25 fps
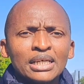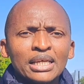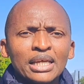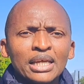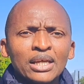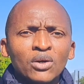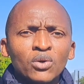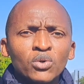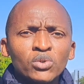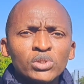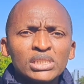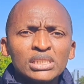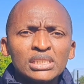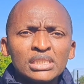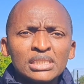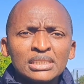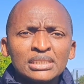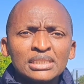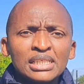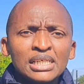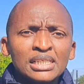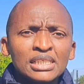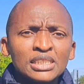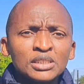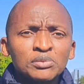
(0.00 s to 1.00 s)
LOCs
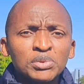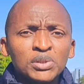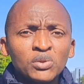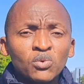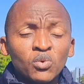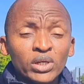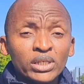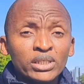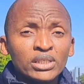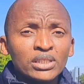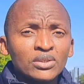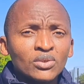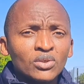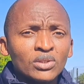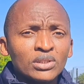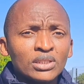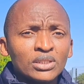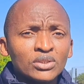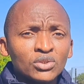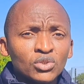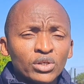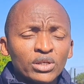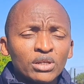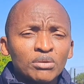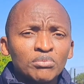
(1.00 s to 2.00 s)
that has been working on
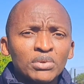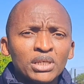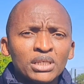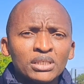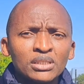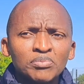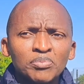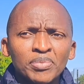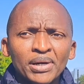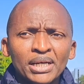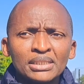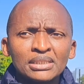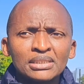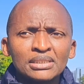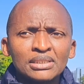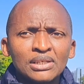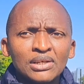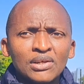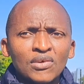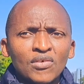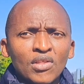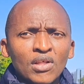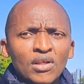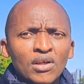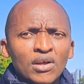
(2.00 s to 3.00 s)
the tournament, but
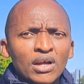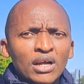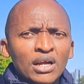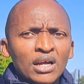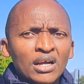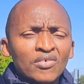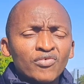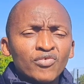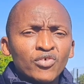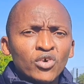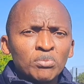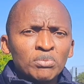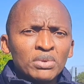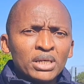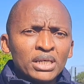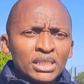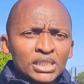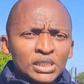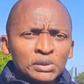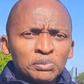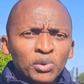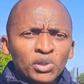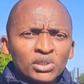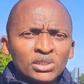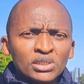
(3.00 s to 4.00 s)
from a
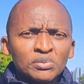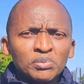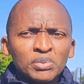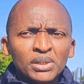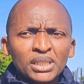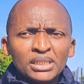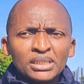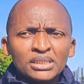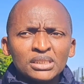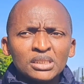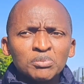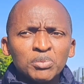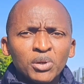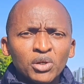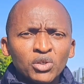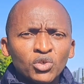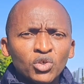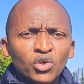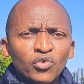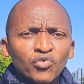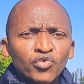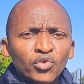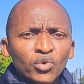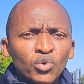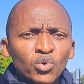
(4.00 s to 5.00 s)
responsibility point
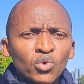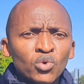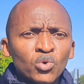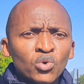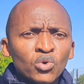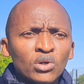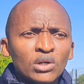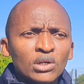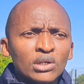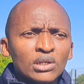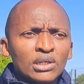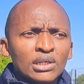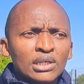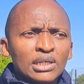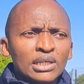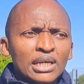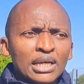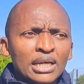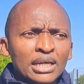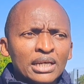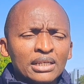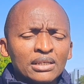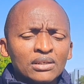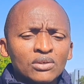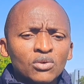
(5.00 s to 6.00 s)
of view,
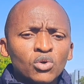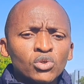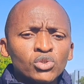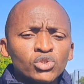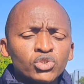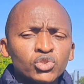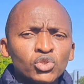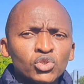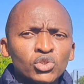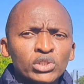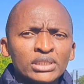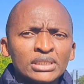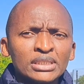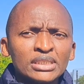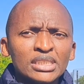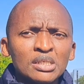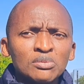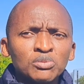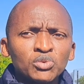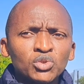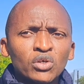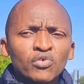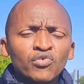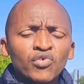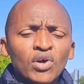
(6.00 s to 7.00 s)
and also in
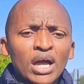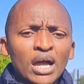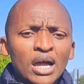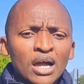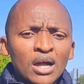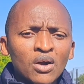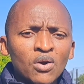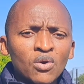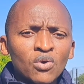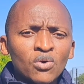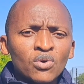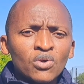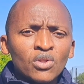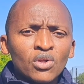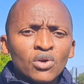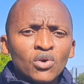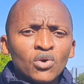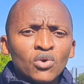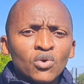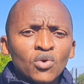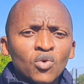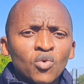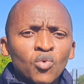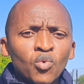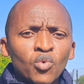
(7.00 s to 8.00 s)
terms of how
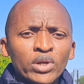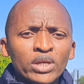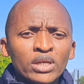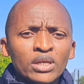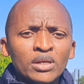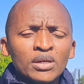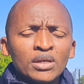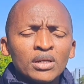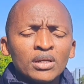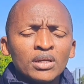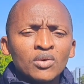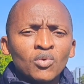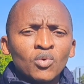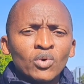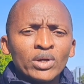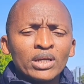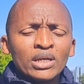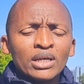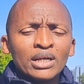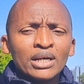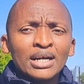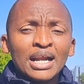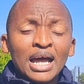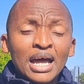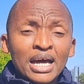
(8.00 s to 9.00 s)
we
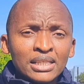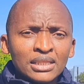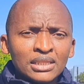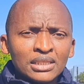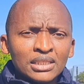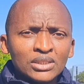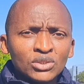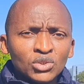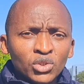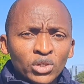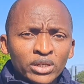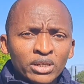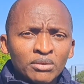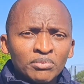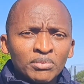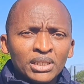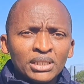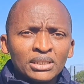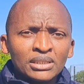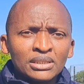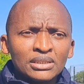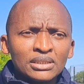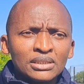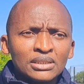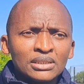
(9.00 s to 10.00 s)
run the
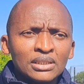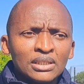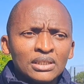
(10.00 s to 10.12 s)
tournament